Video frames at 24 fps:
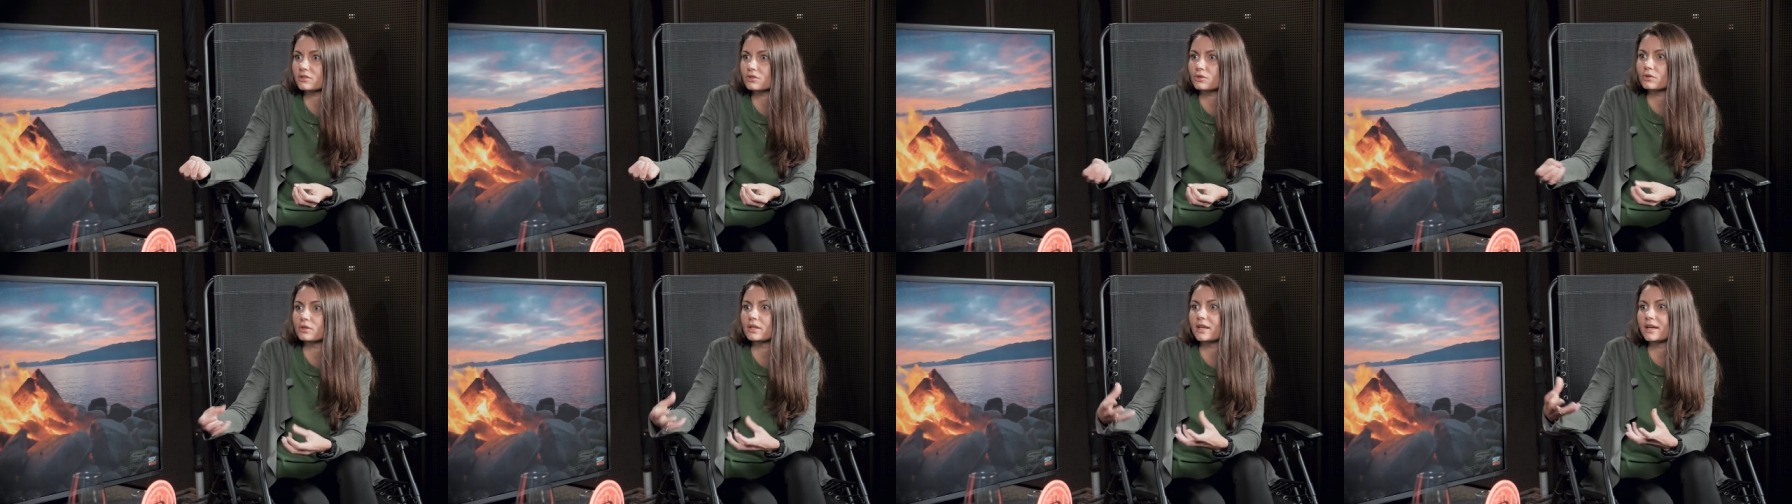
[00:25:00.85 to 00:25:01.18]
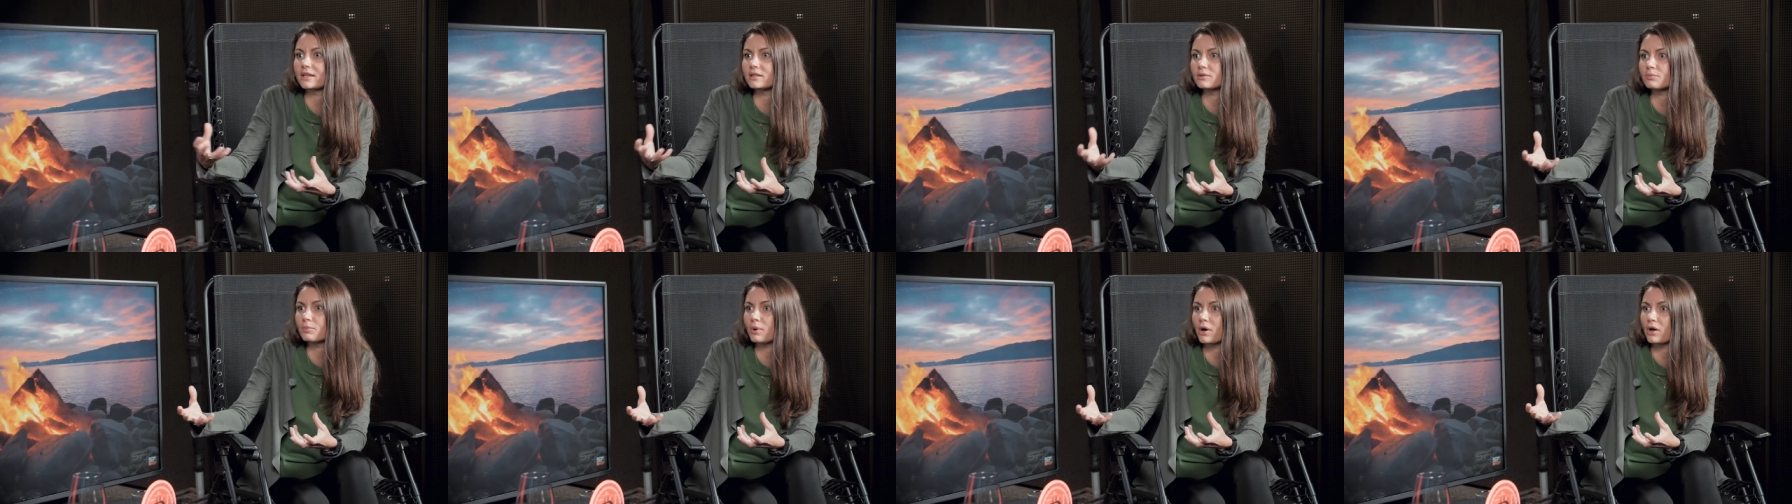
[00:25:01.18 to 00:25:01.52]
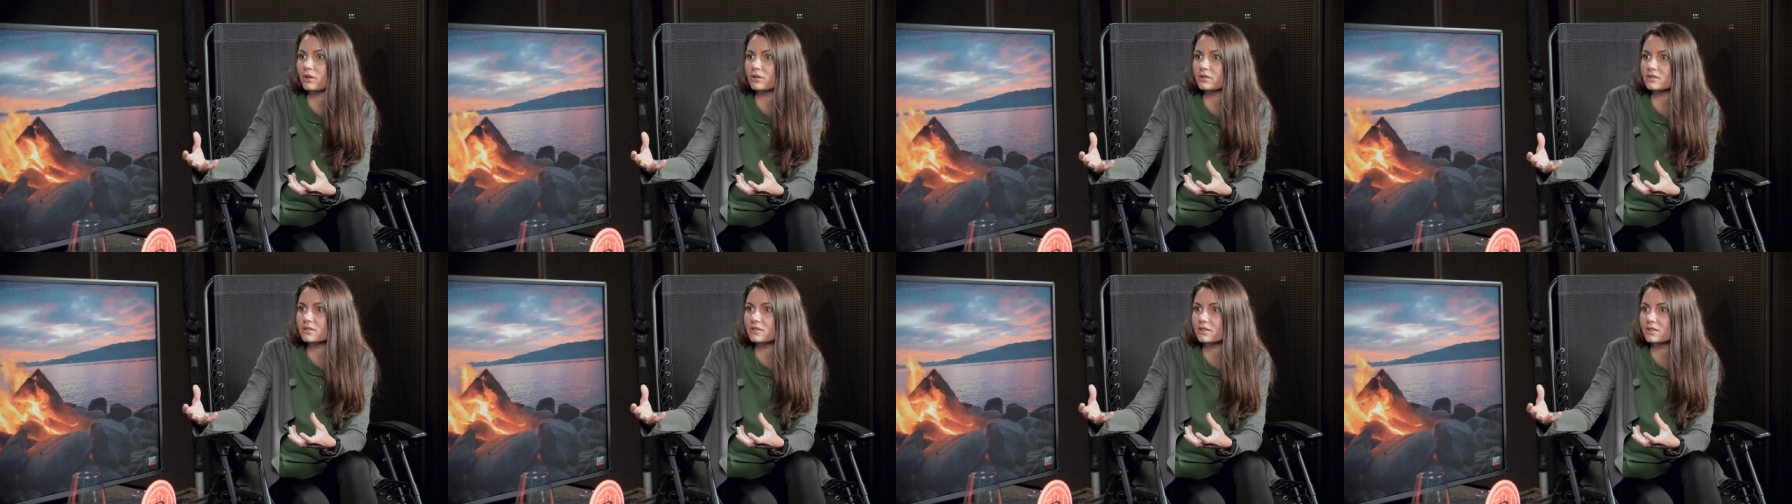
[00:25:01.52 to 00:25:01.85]
so land
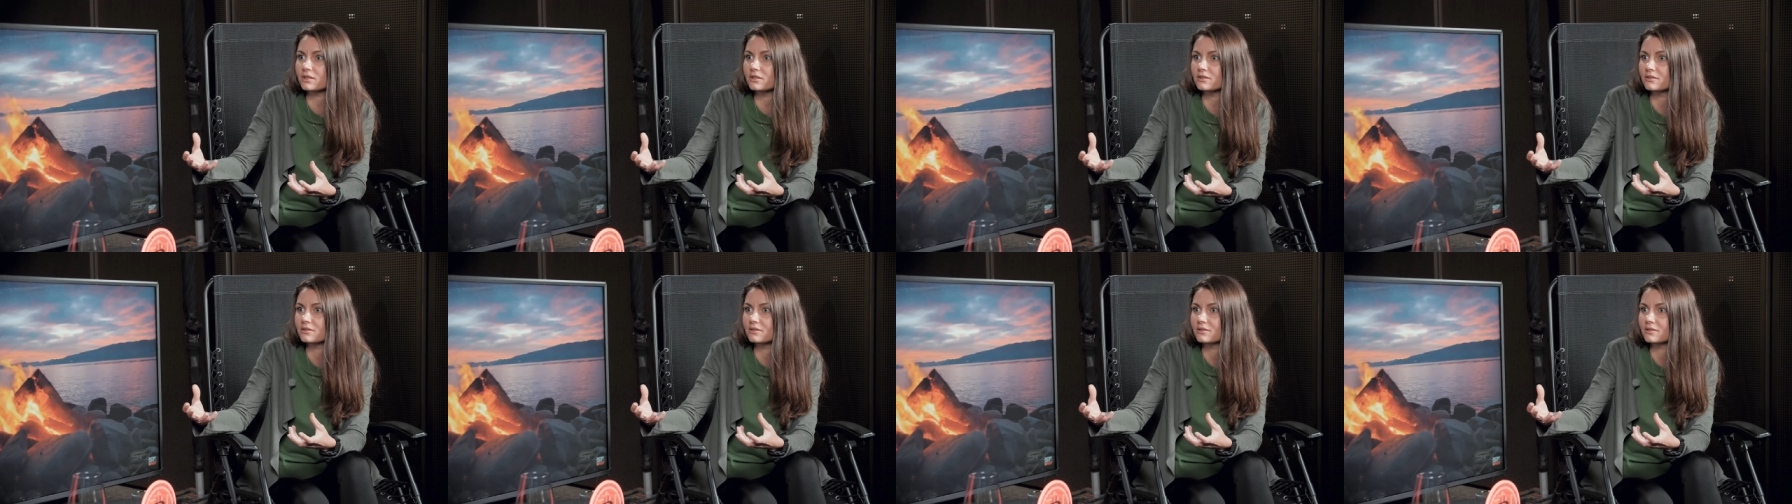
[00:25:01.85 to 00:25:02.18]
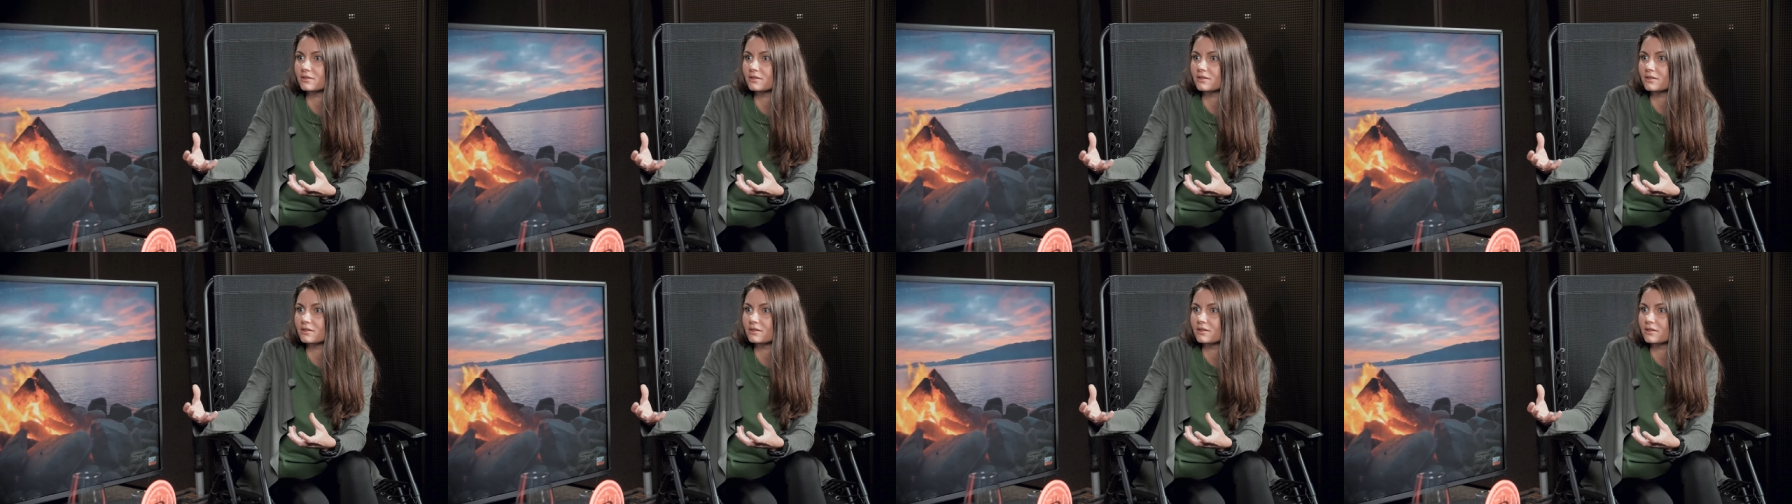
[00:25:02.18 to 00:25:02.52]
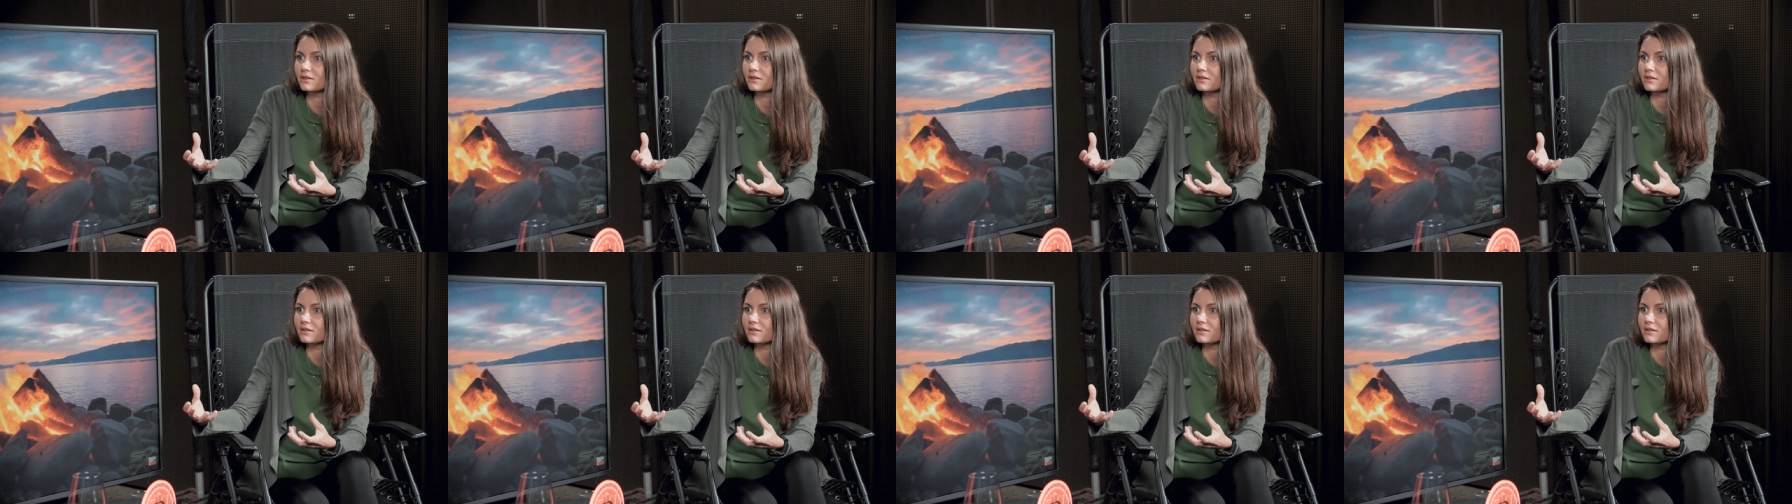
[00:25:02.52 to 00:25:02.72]
policy. Yeah.